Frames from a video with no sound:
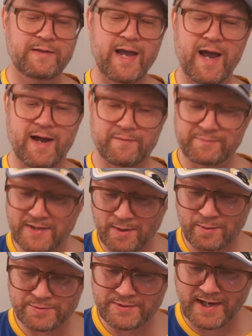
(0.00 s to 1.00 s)
Yeah,
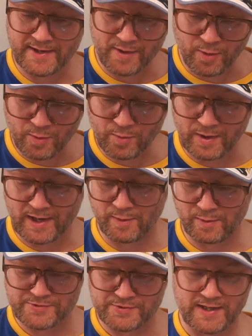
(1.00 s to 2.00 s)
now that I know, I
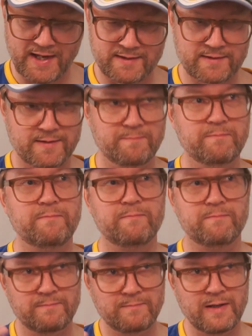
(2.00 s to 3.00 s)
also get
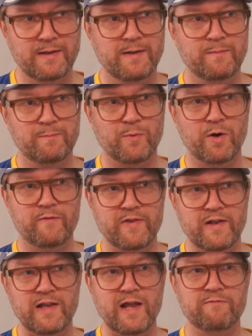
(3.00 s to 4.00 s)
more of
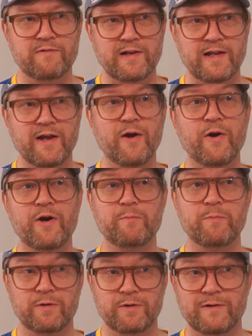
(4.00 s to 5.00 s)
the lovely
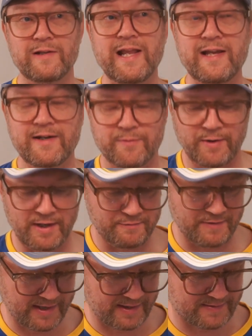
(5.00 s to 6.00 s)
herbal lingering
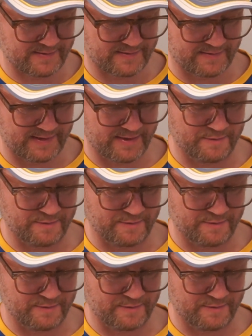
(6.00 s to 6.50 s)
effect in the